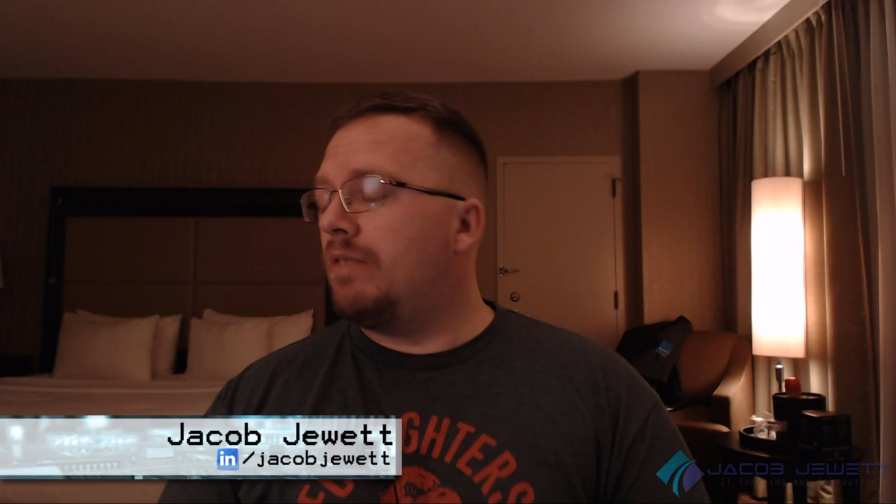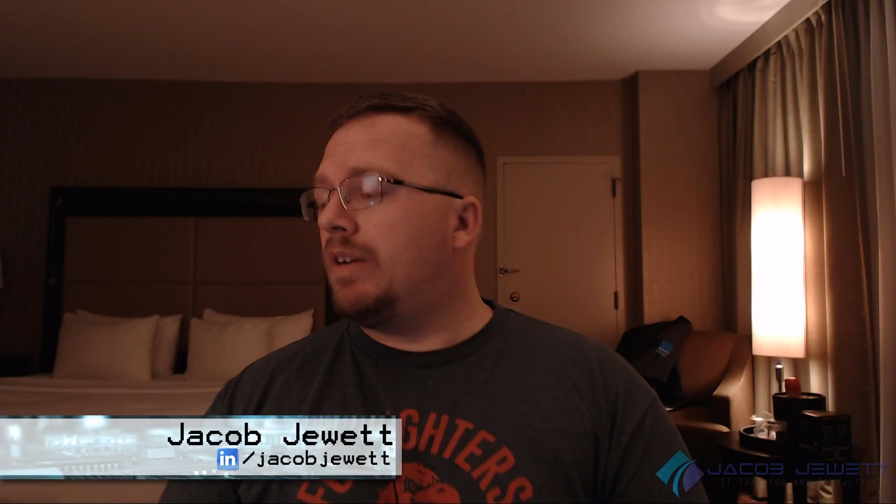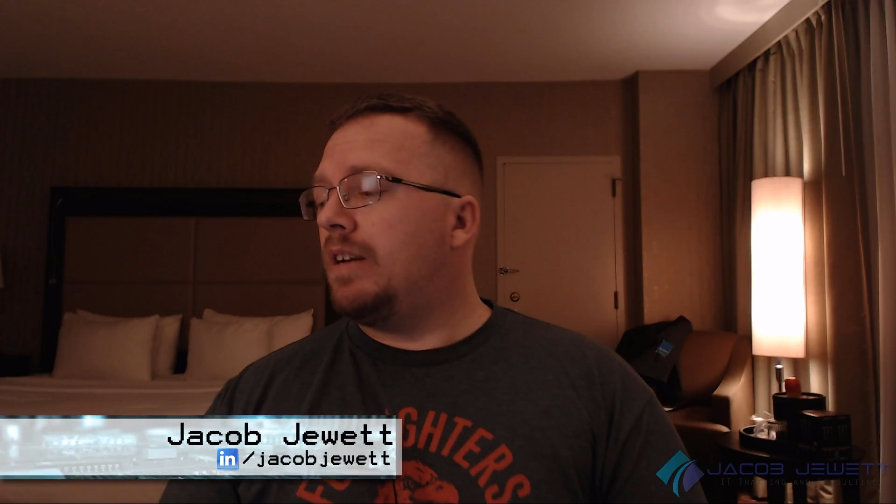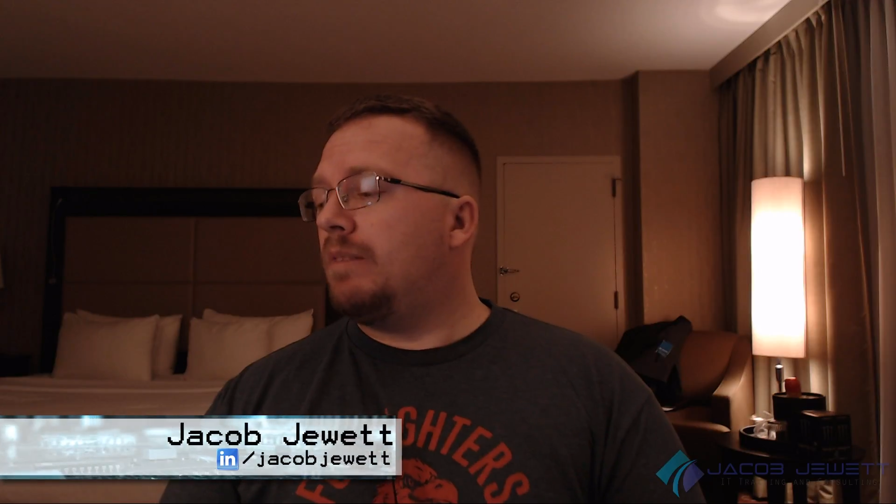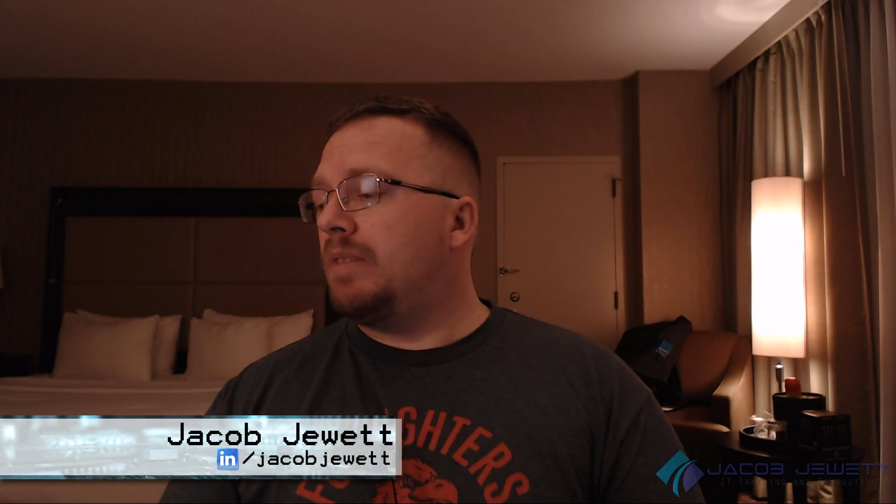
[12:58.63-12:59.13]
right
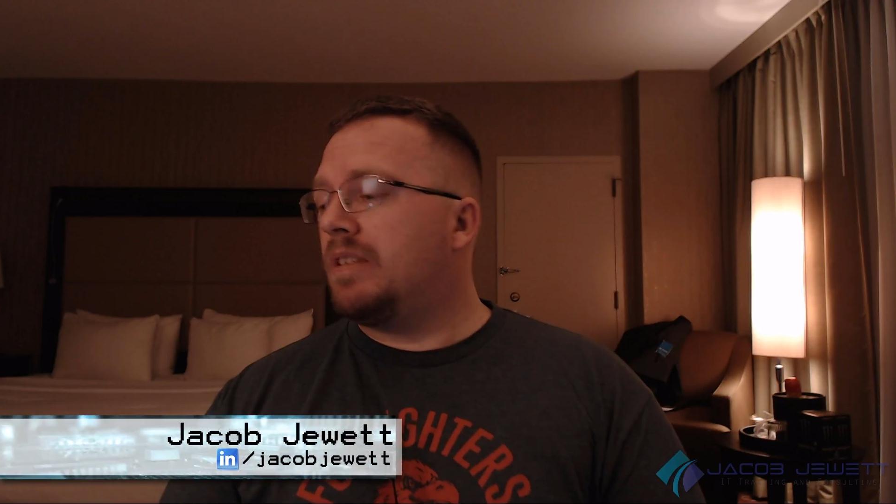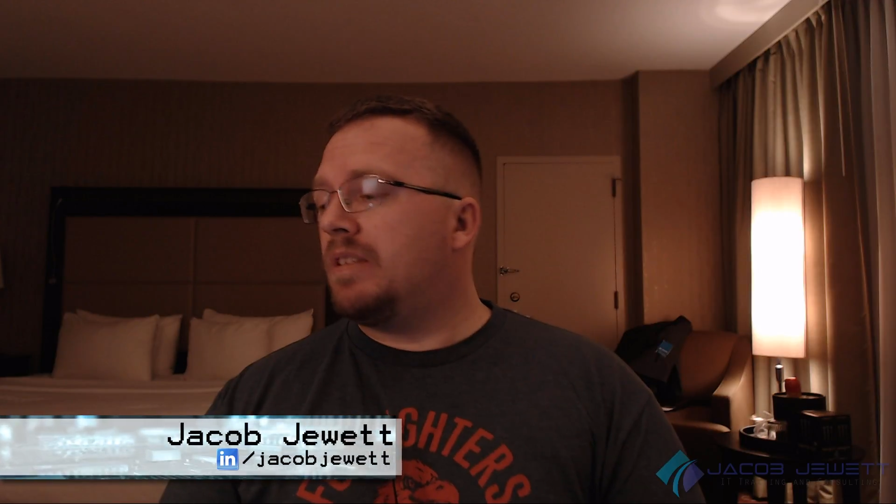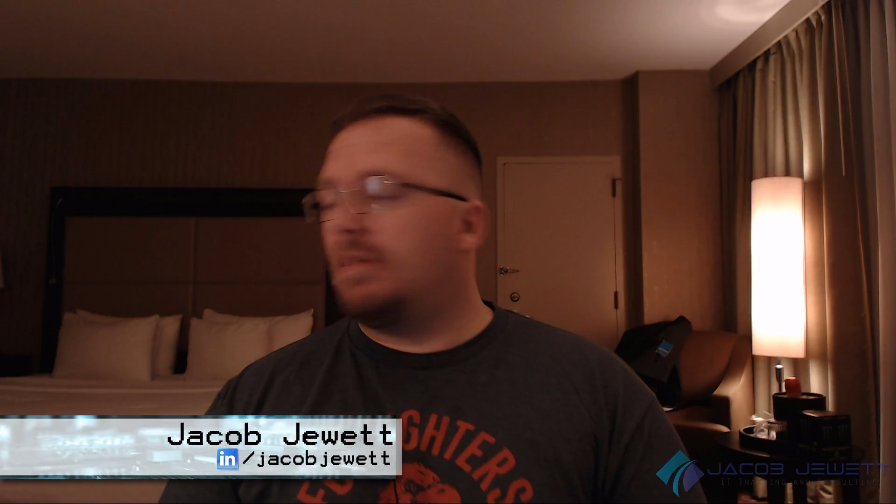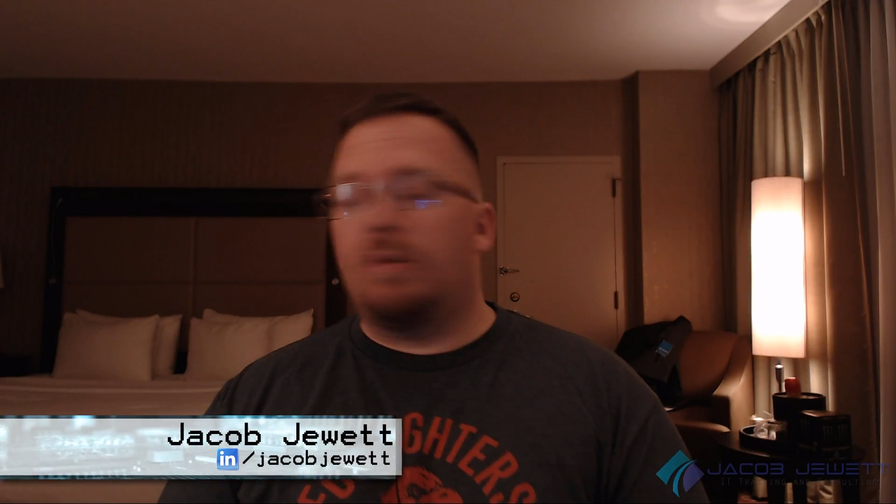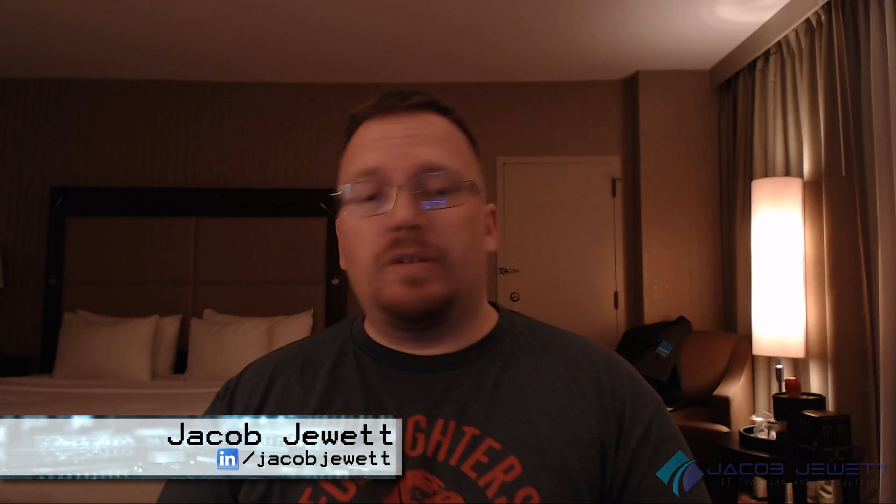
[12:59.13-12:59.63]
now because
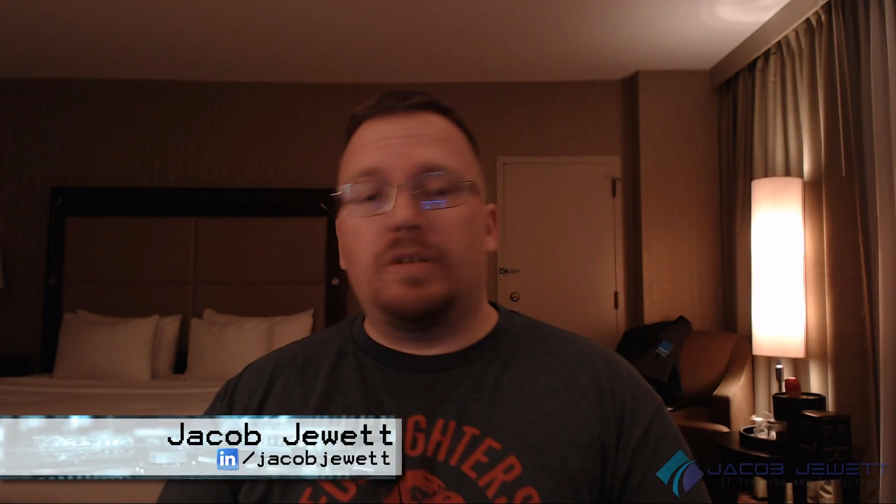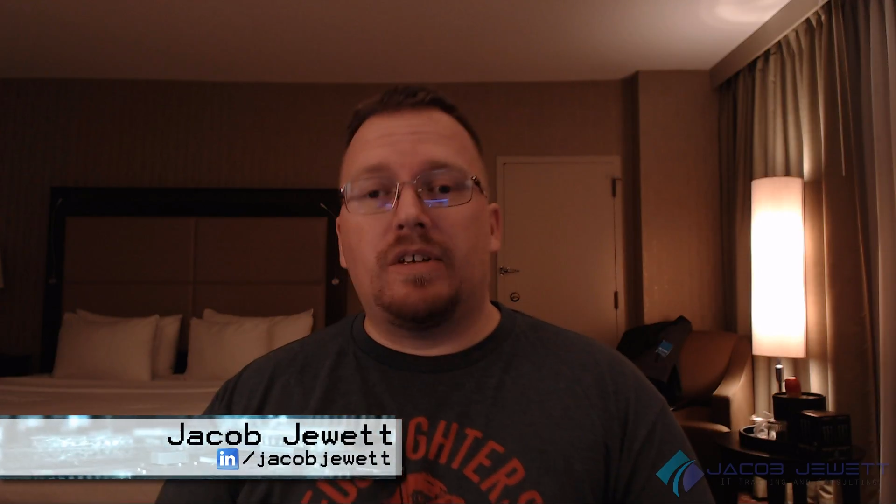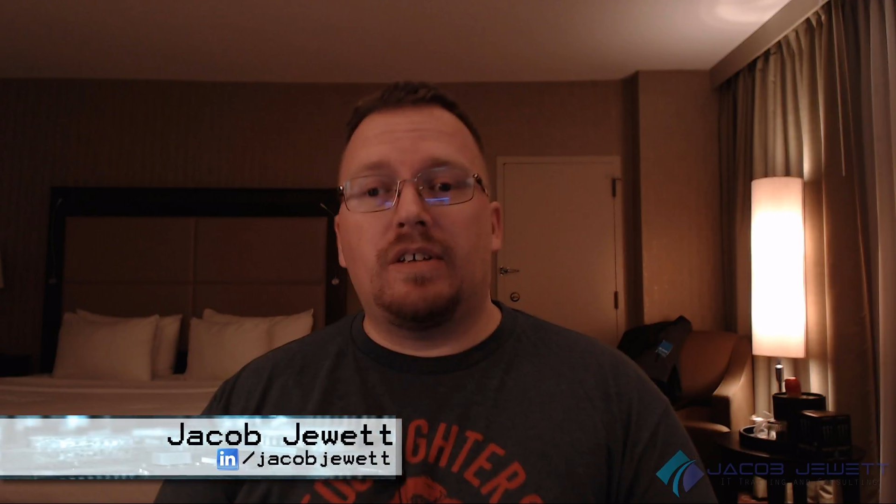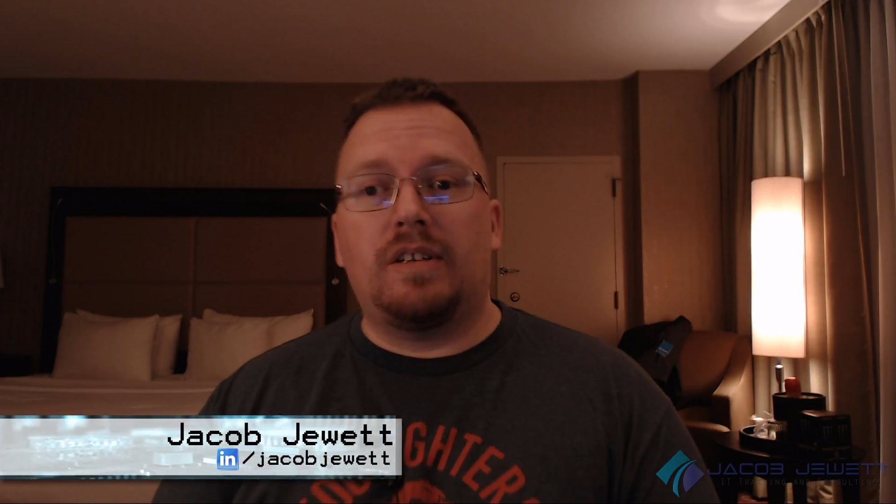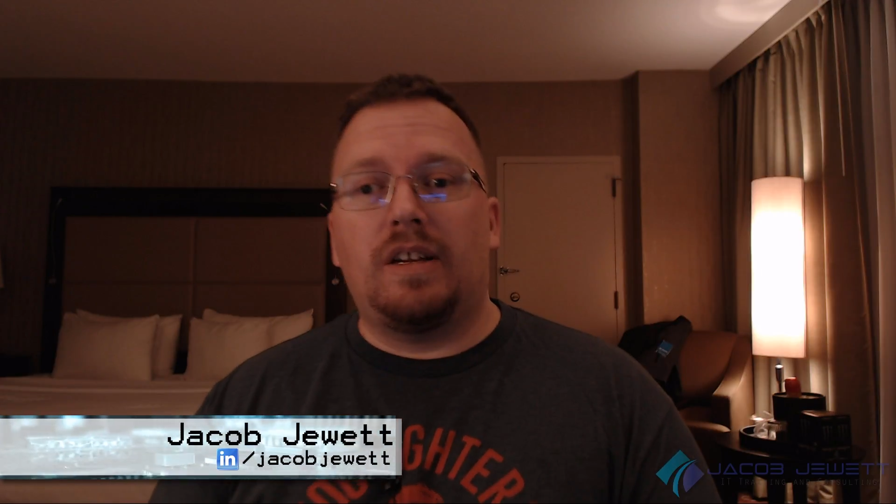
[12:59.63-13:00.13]
I'm always
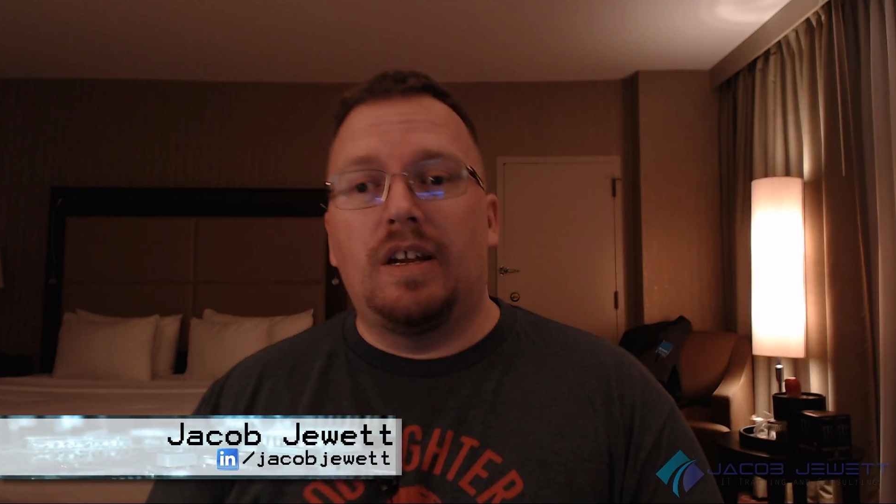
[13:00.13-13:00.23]
on